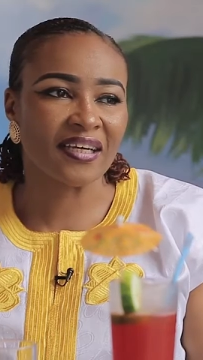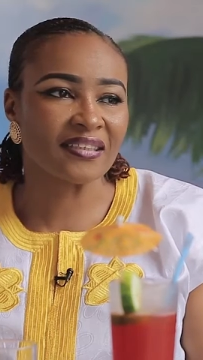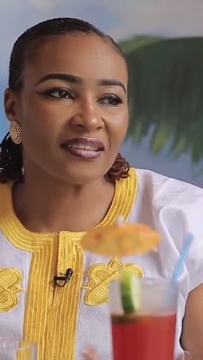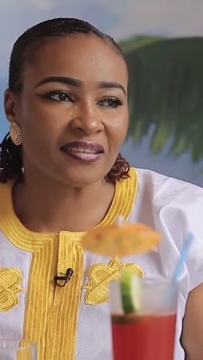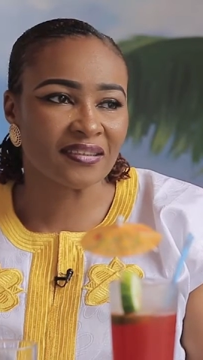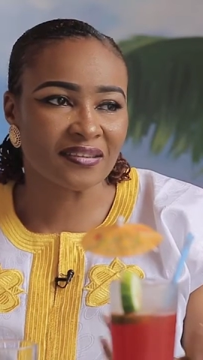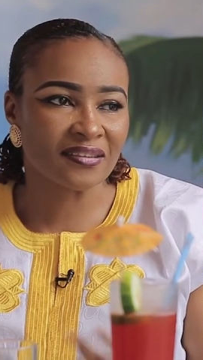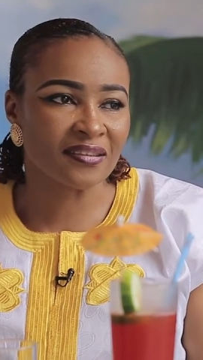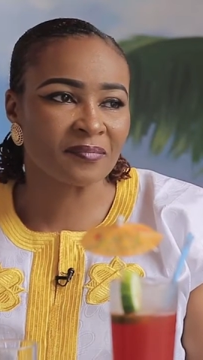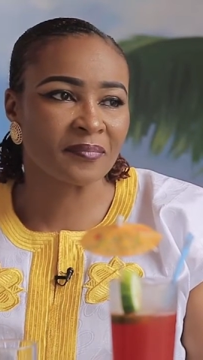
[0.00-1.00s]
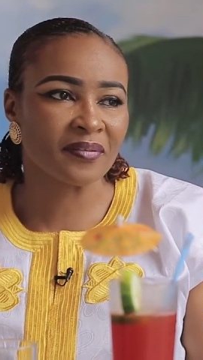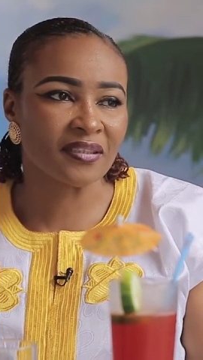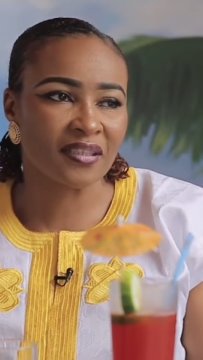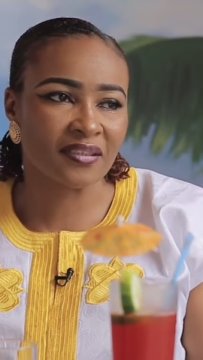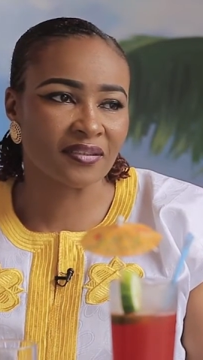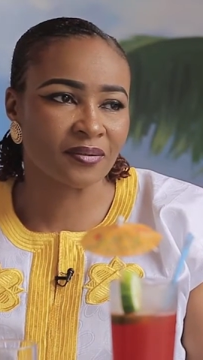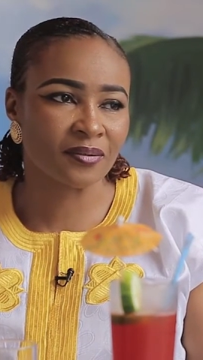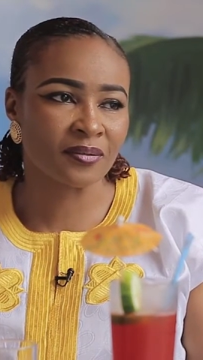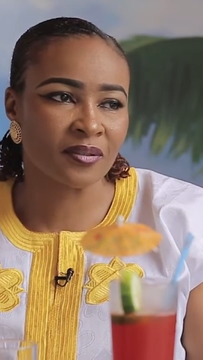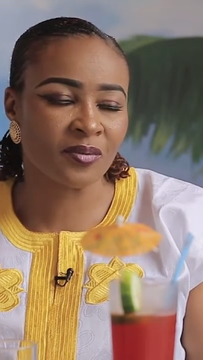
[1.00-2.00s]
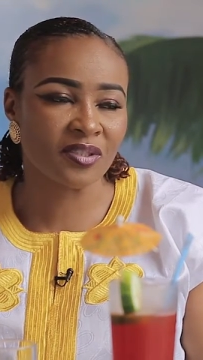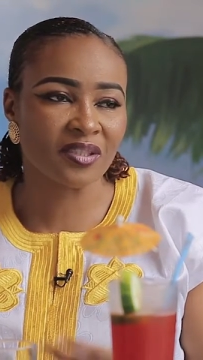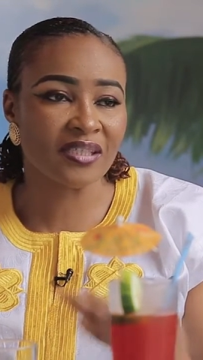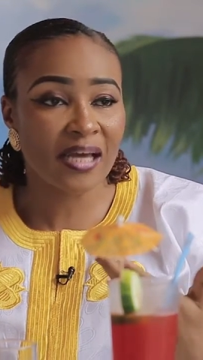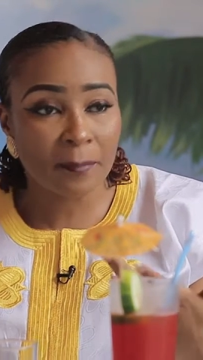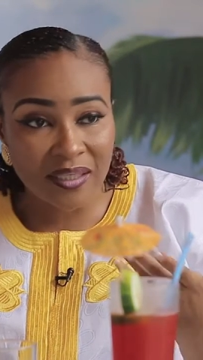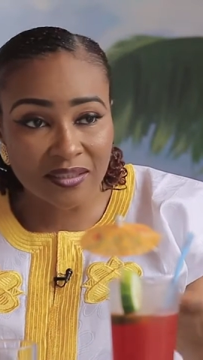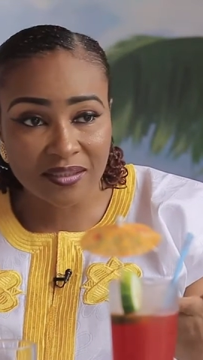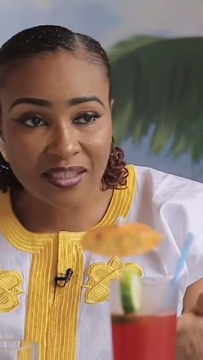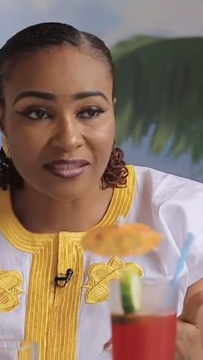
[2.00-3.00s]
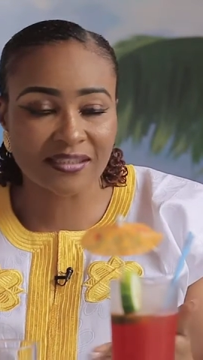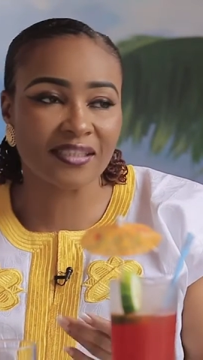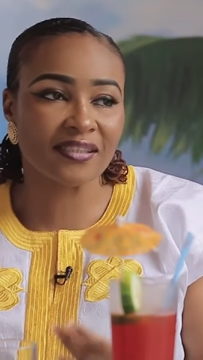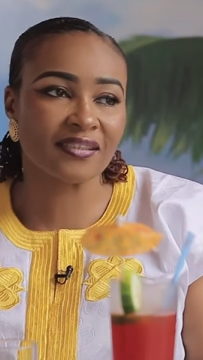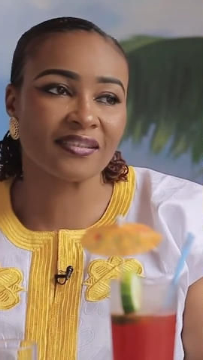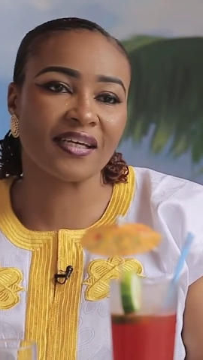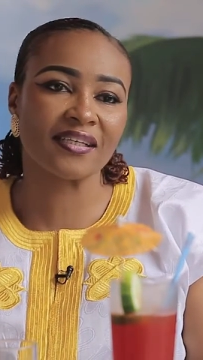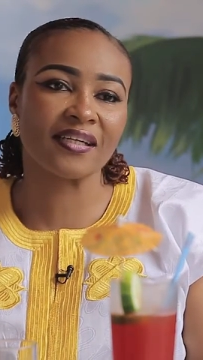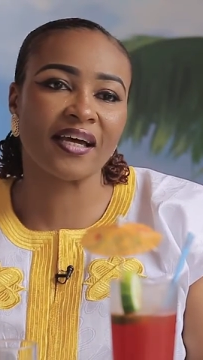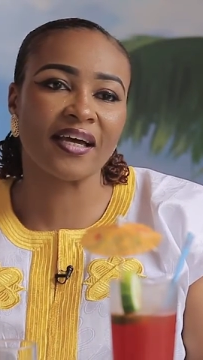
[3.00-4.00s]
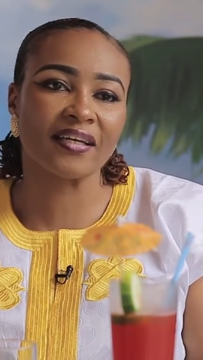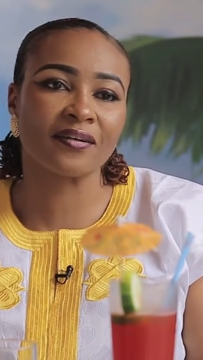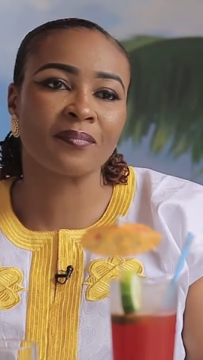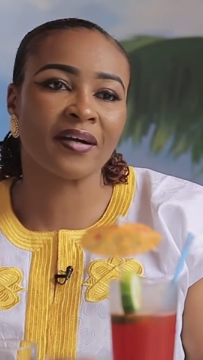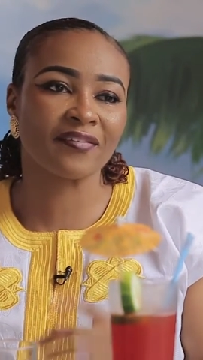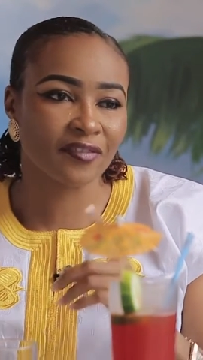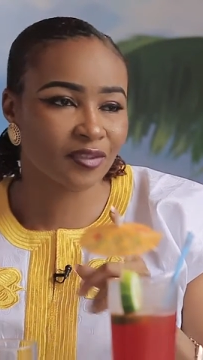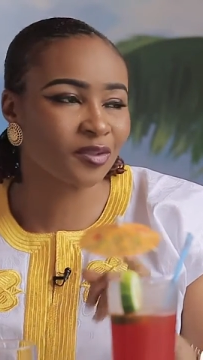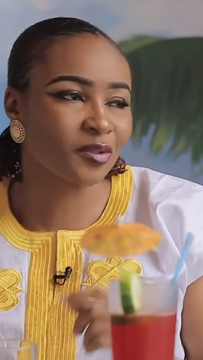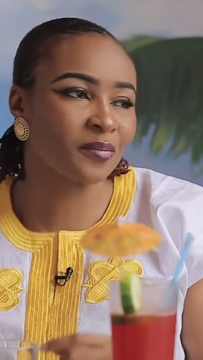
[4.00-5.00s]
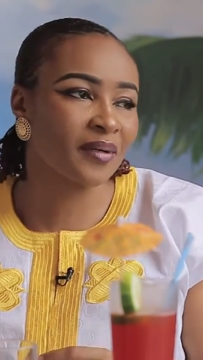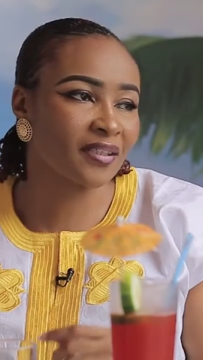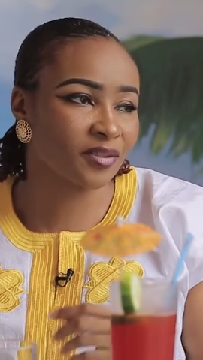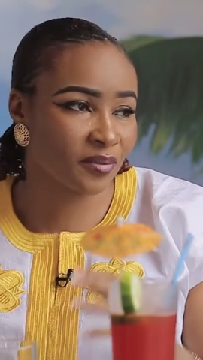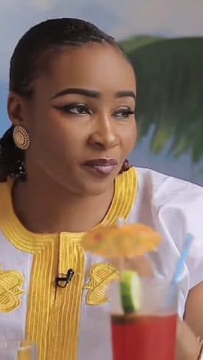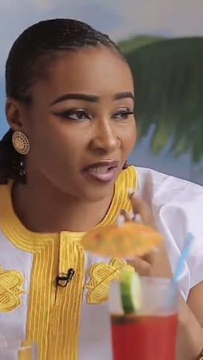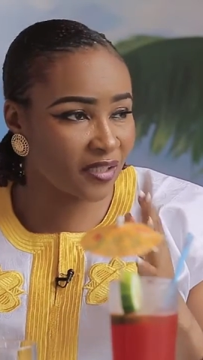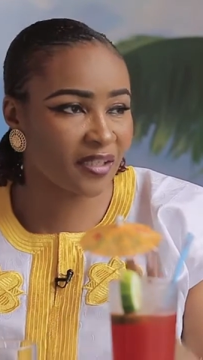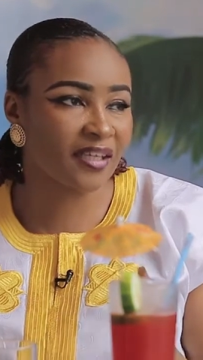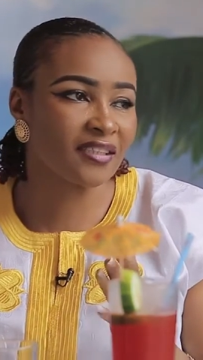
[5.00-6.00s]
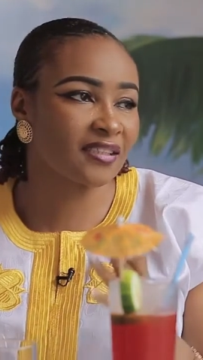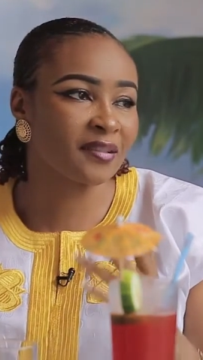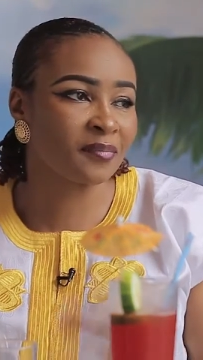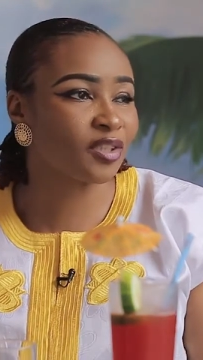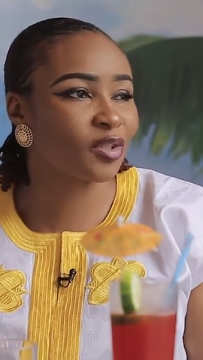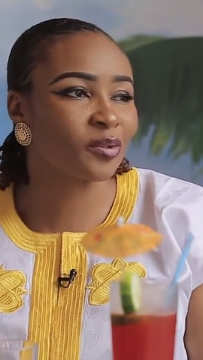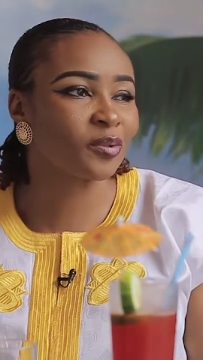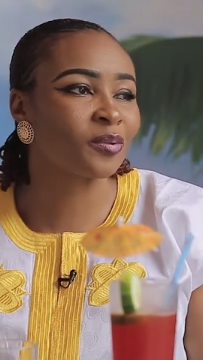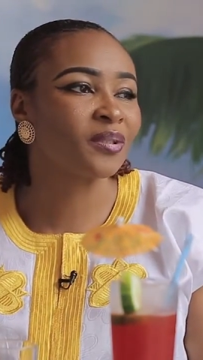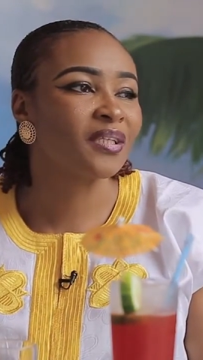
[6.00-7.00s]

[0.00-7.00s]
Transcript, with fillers: i did the papa ajasco it was on that particular set that i got my first yoruba script and i did a major role